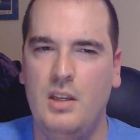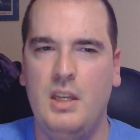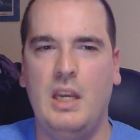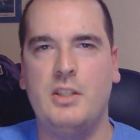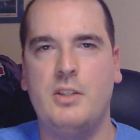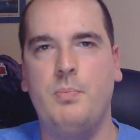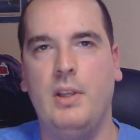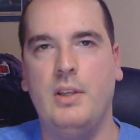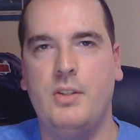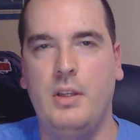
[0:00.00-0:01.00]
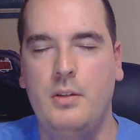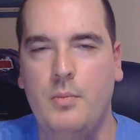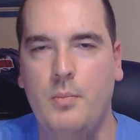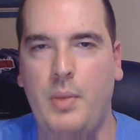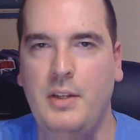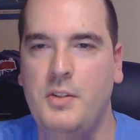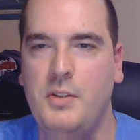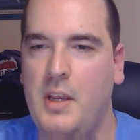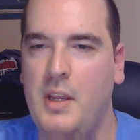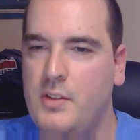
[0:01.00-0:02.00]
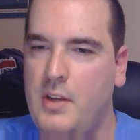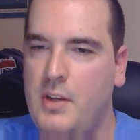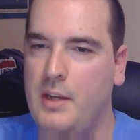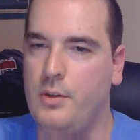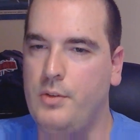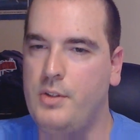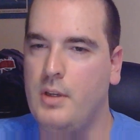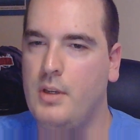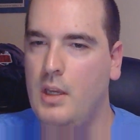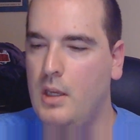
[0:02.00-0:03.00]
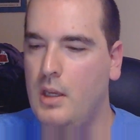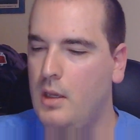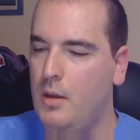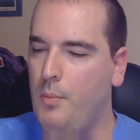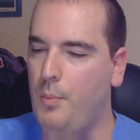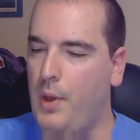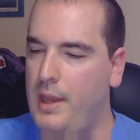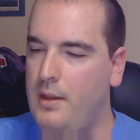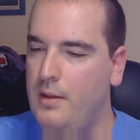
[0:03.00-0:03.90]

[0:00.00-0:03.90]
explicit by today's standards. But